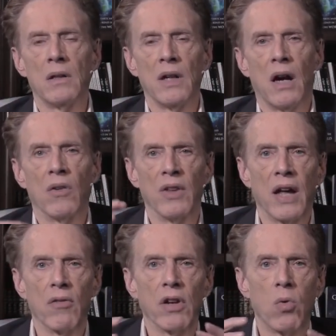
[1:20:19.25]
Now,
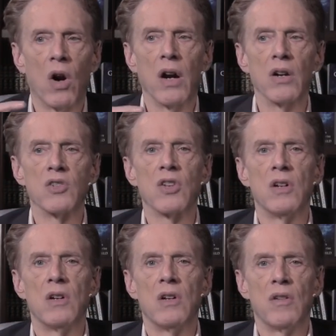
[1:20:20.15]
that requires
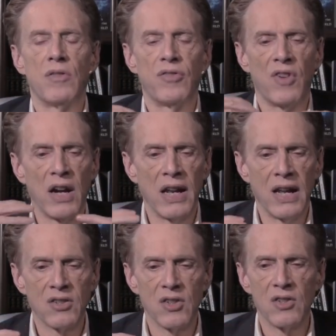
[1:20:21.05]

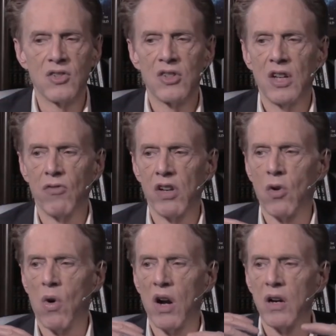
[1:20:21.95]
finances. It
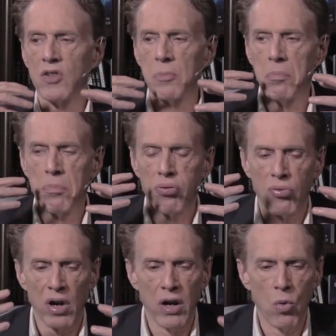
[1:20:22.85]
requires
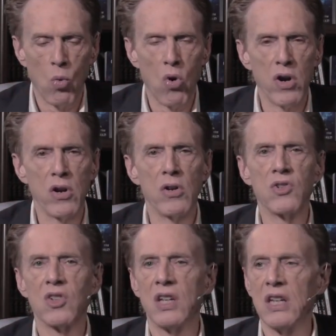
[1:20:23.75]
prayer
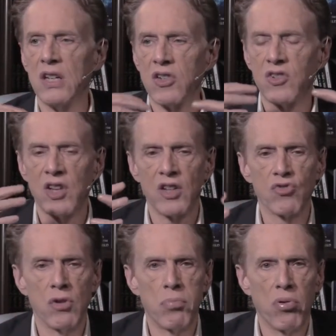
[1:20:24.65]
warriors,
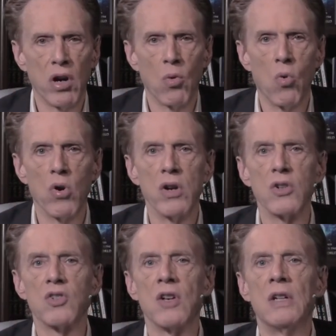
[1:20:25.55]
intercessory prayer
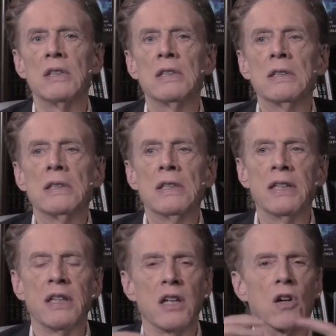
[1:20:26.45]
warriors.
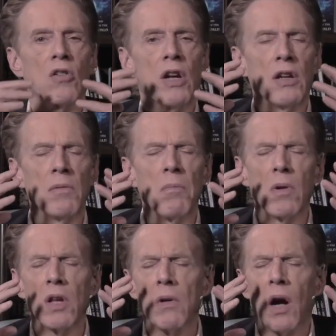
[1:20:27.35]

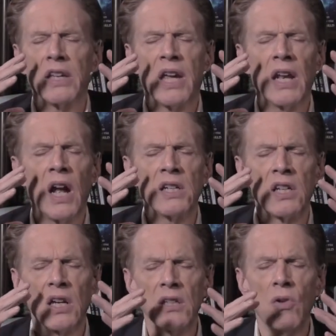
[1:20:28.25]
I
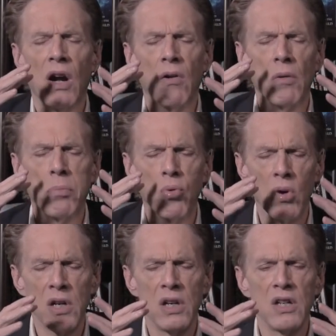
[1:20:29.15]
cannot tell you how
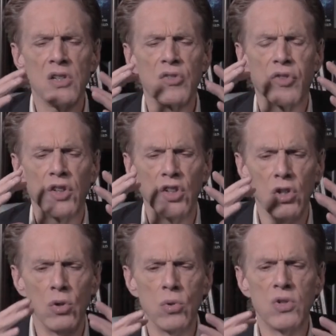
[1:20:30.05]
important it is for
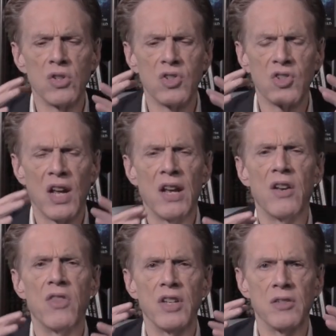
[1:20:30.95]
you to
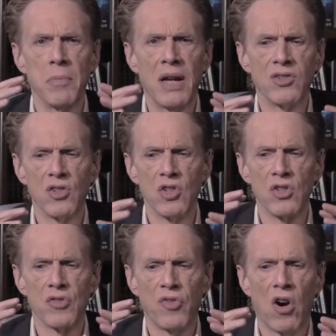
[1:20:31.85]
send these
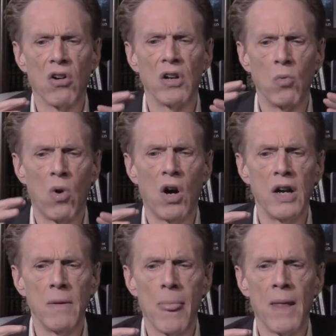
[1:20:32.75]
messages far and
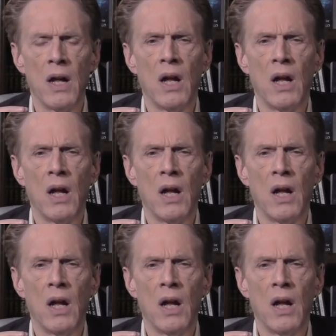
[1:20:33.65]
wide